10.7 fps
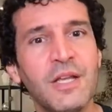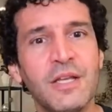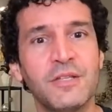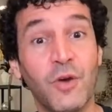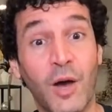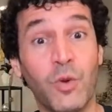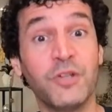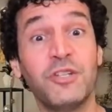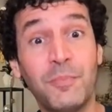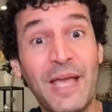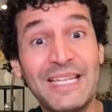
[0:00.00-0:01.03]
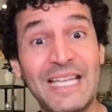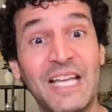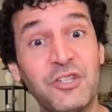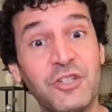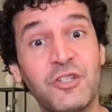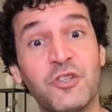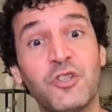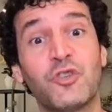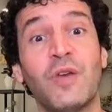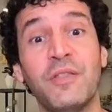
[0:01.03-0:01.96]
So I want you to pay attention to
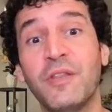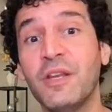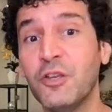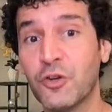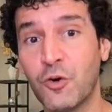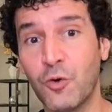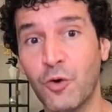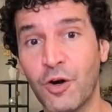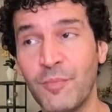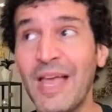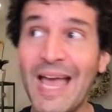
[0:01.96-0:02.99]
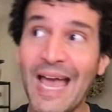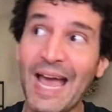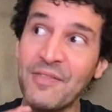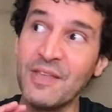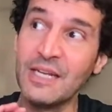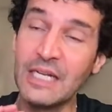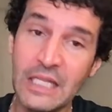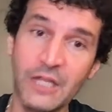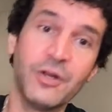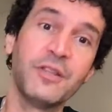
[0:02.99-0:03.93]
strengthening your core and then
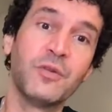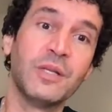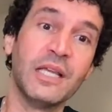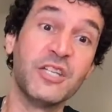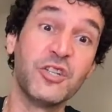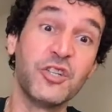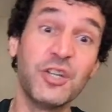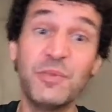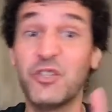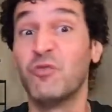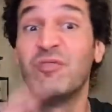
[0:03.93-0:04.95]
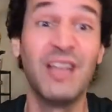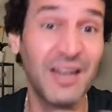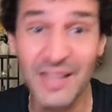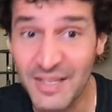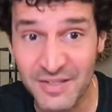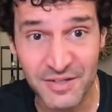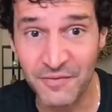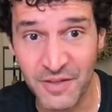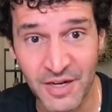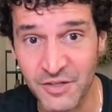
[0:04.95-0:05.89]
clearing the relationships, so none of that
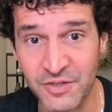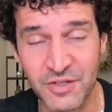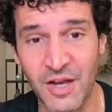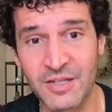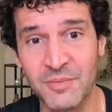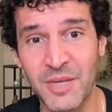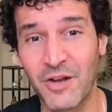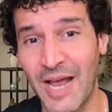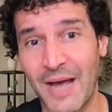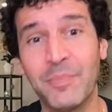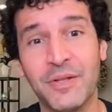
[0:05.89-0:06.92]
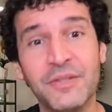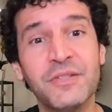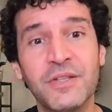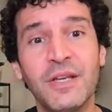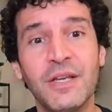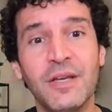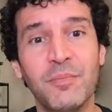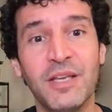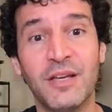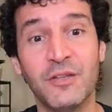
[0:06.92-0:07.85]
stuff that I just talked about happens.
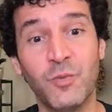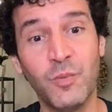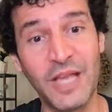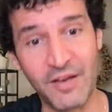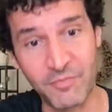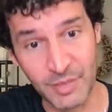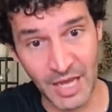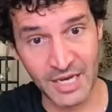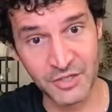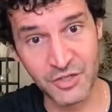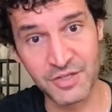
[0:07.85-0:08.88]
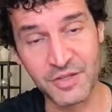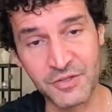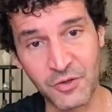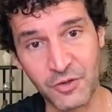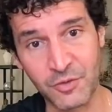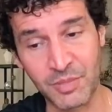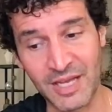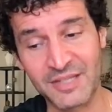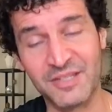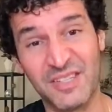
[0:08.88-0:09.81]
Because when we have blockages in the solar
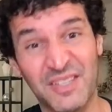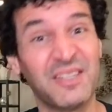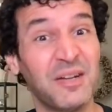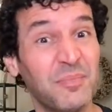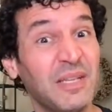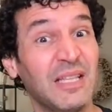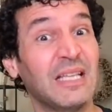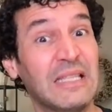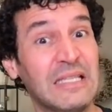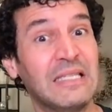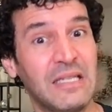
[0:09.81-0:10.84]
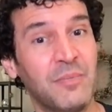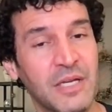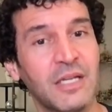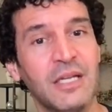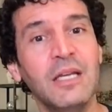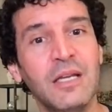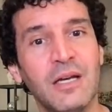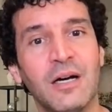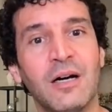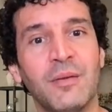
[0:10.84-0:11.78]
plexus, it's going to be like the stomach
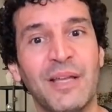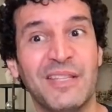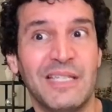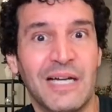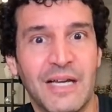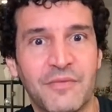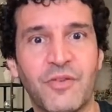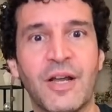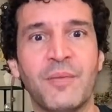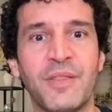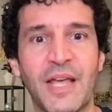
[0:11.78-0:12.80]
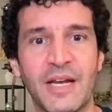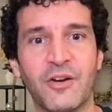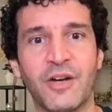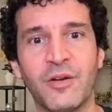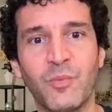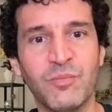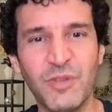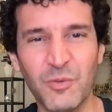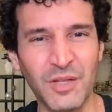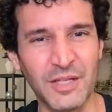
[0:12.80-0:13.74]
and the diaphragm in that area.
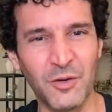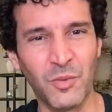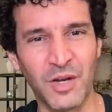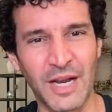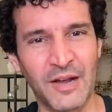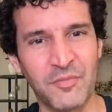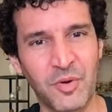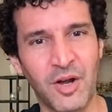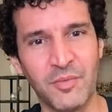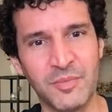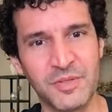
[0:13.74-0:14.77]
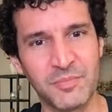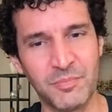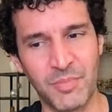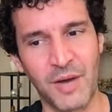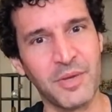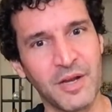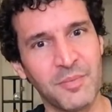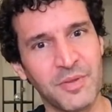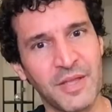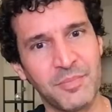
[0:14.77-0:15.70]
You really don't want to have problems popping
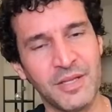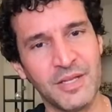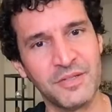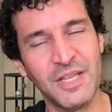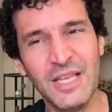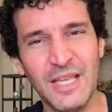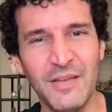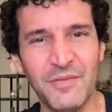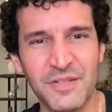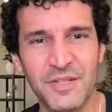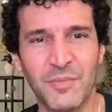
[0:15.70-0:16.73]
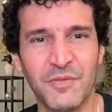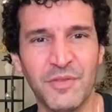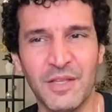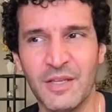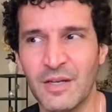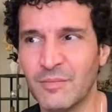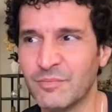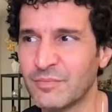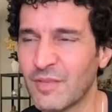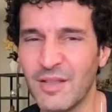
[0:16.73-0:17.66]
up in that place, even some of the
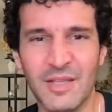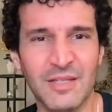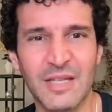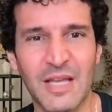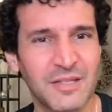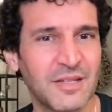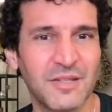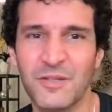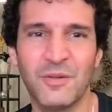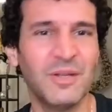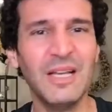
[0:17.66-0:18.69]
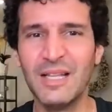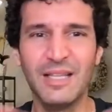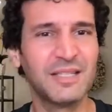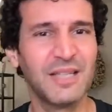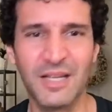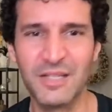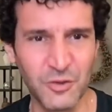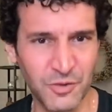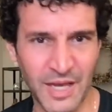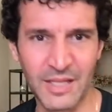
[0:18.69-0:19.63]
intestines. So let's not
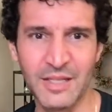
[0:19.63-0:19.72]
do that.